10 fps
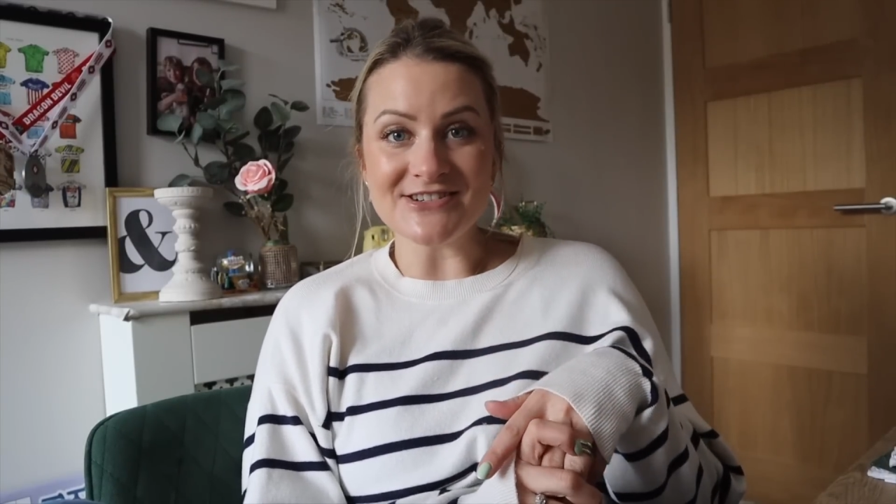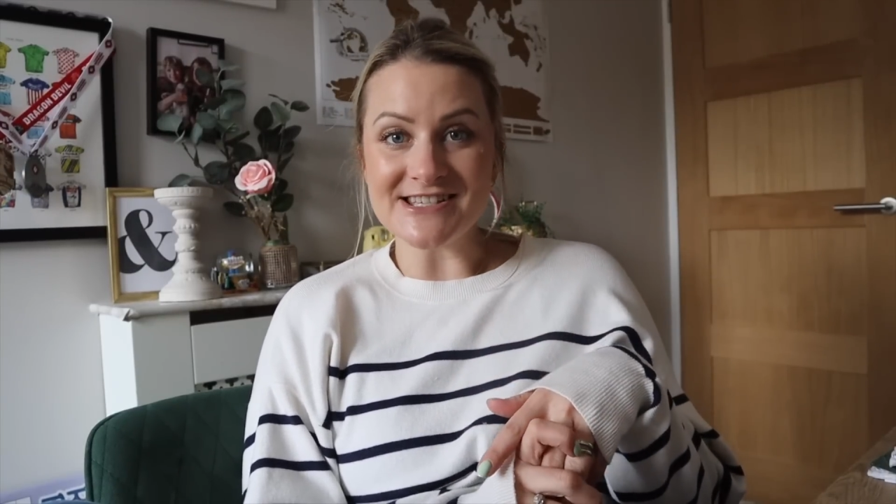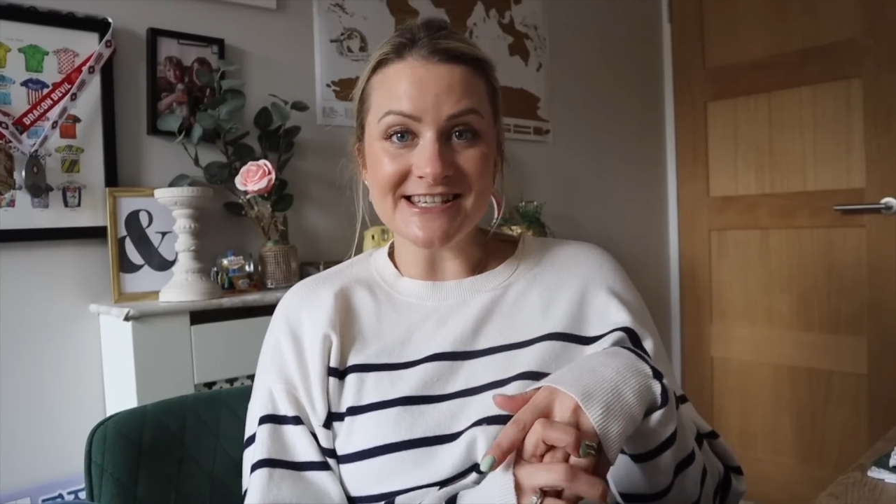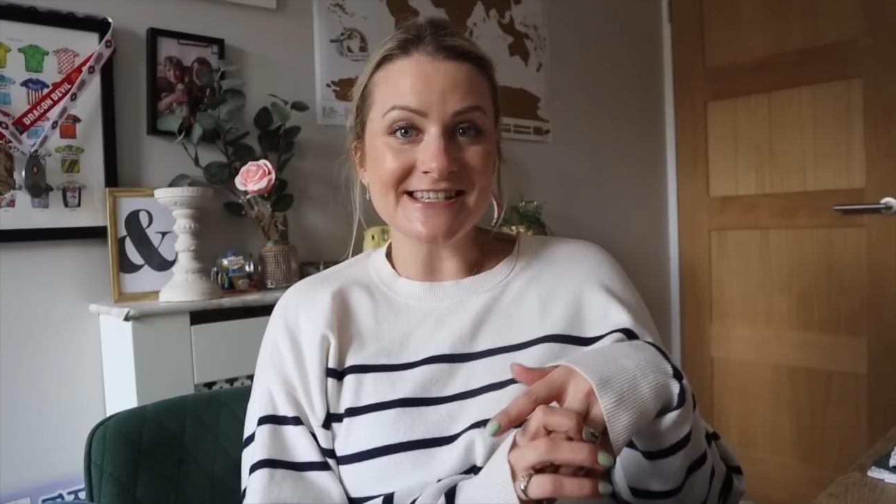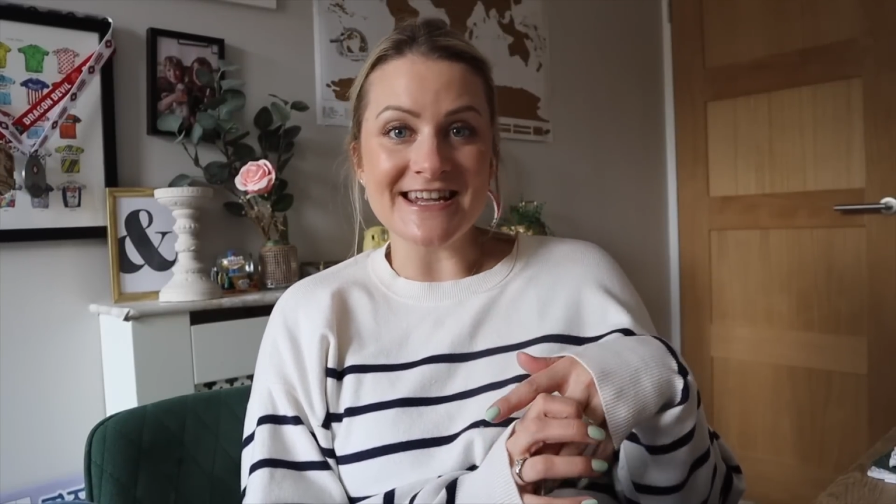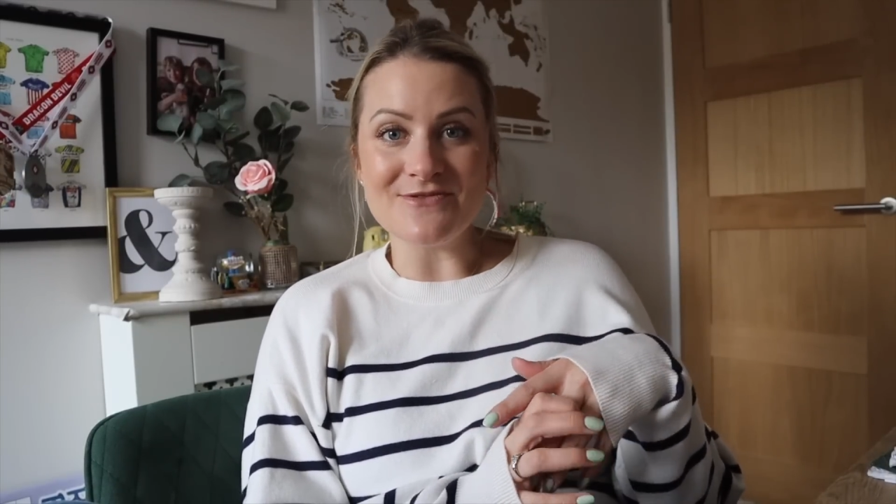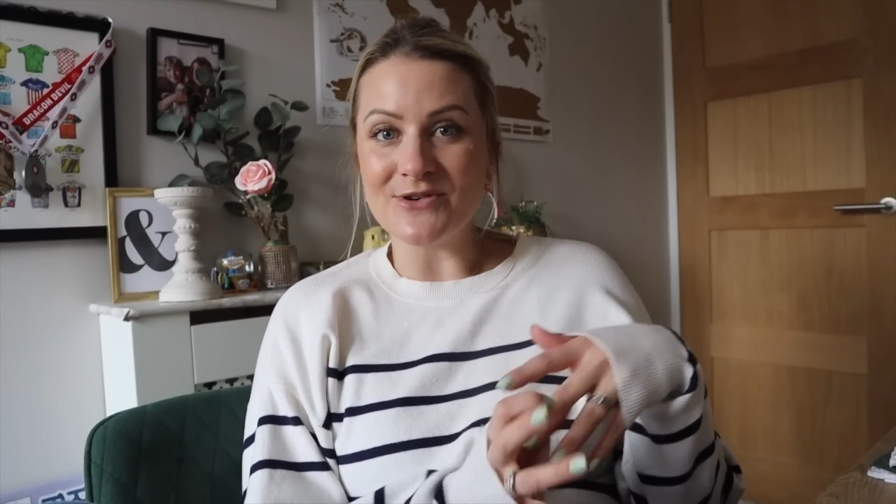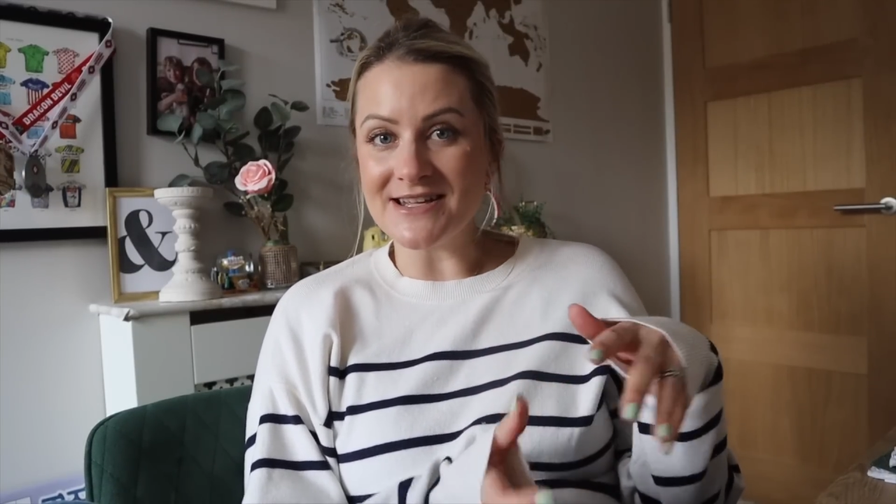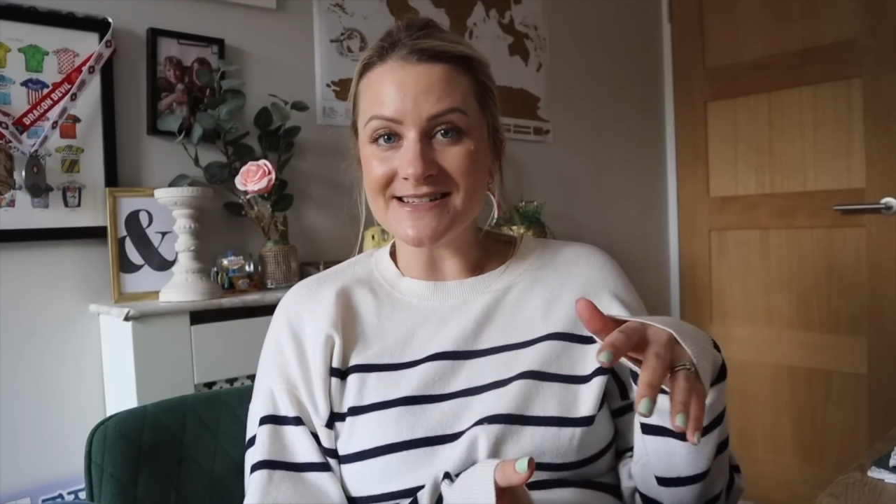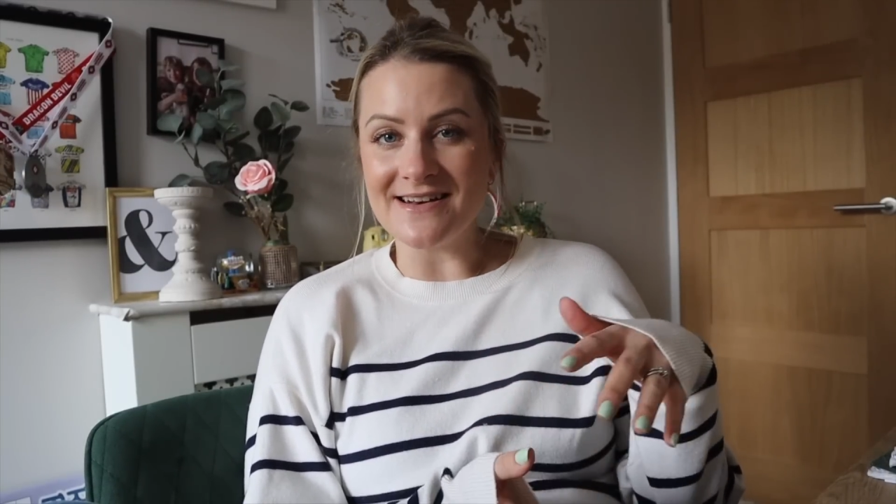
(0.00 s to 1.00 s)
just to see
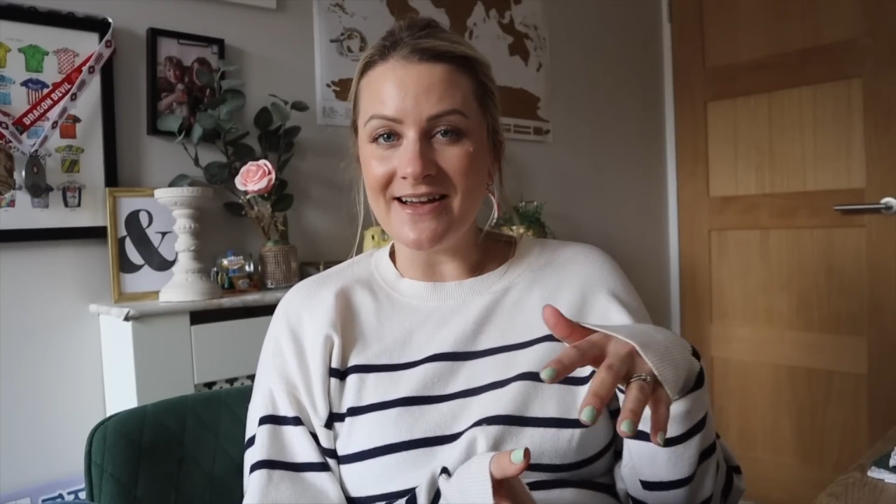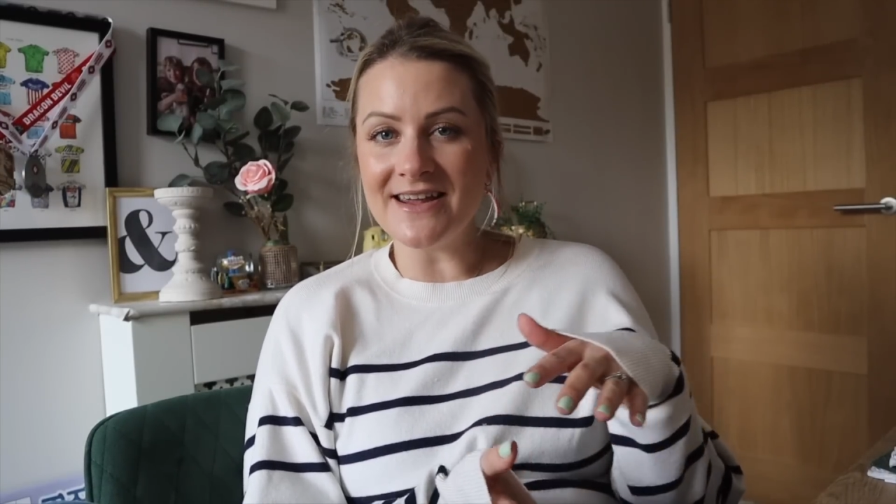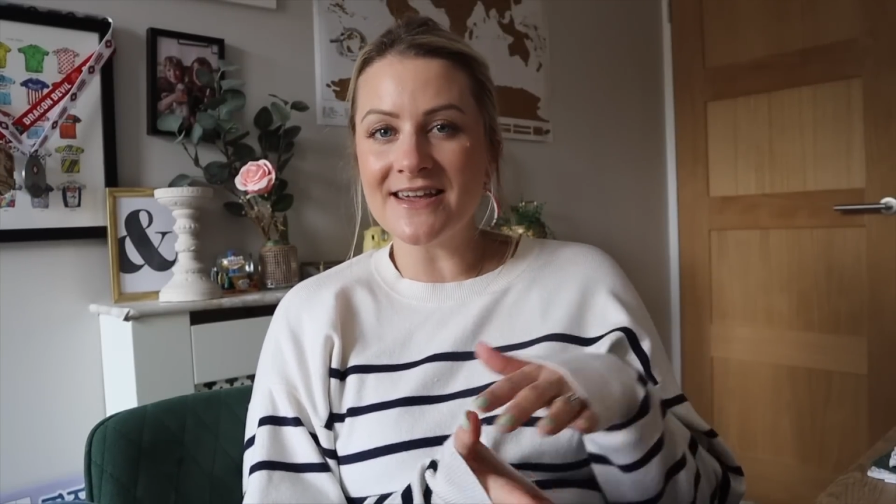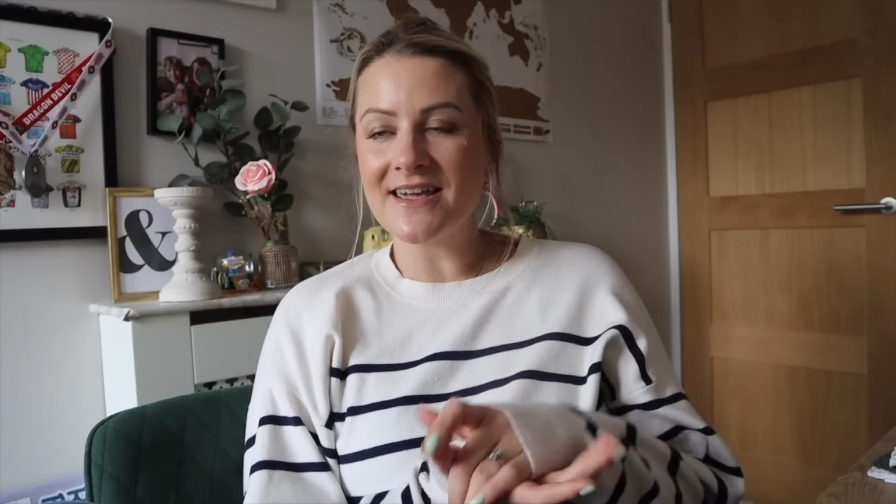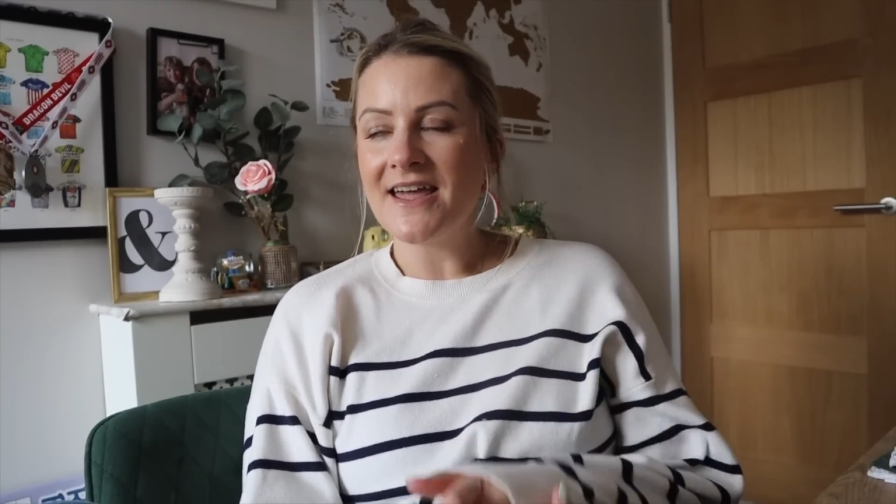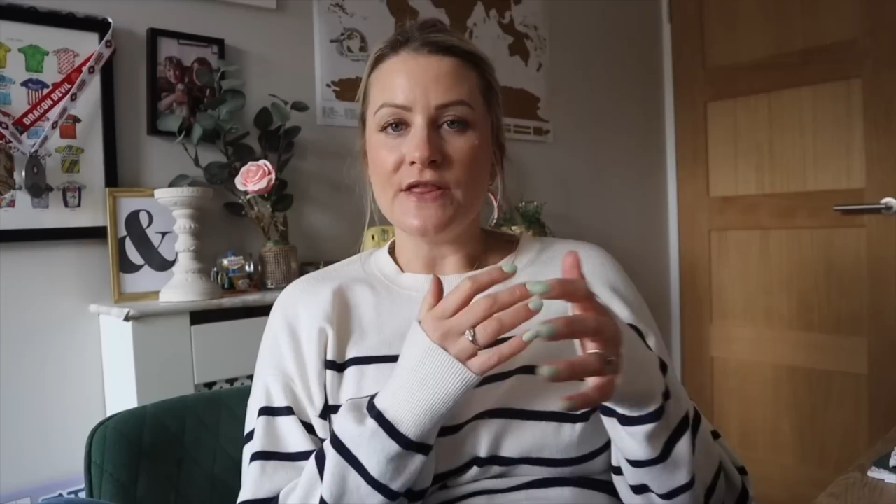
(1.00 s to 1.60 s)
what it's like.